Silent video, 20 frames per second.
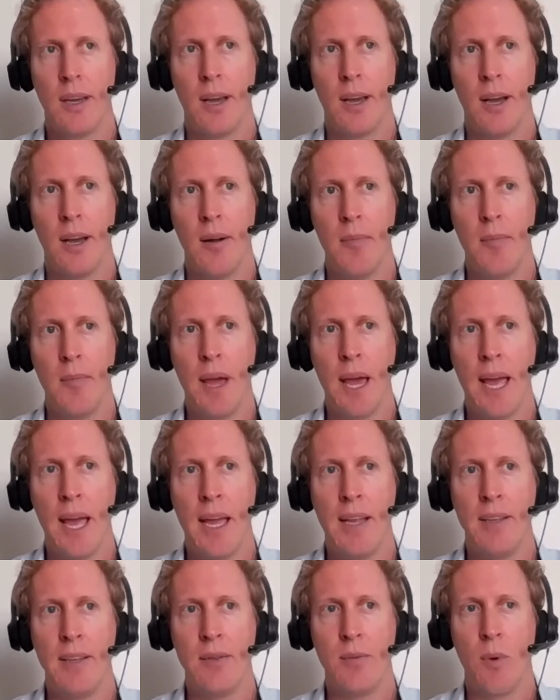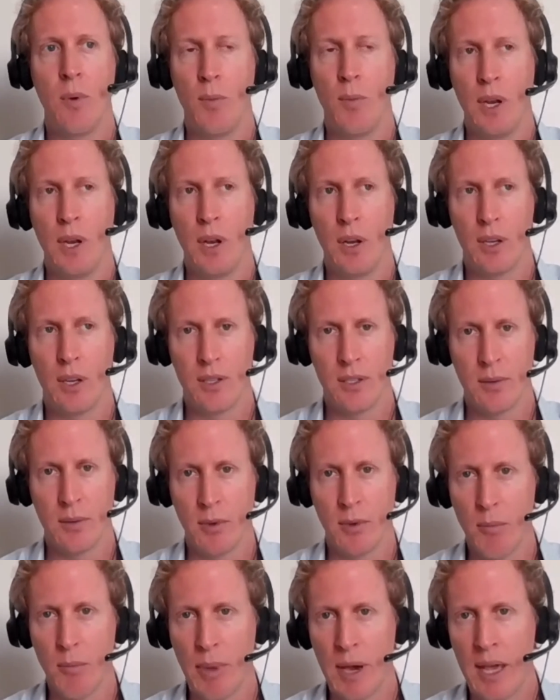And when we look at
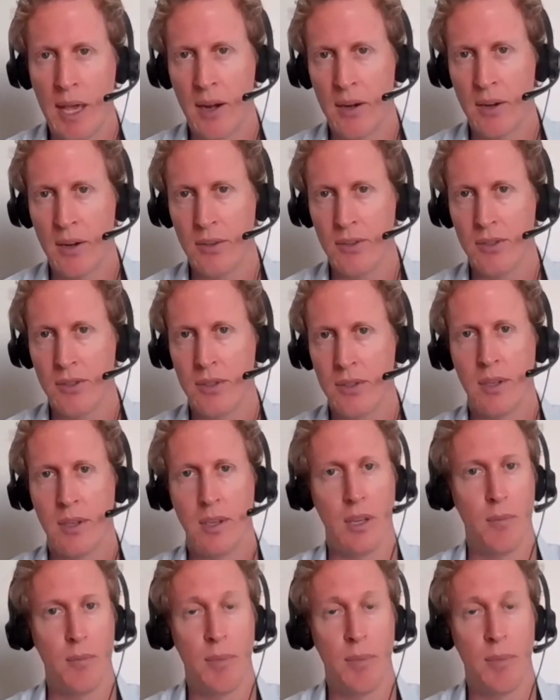some competitors,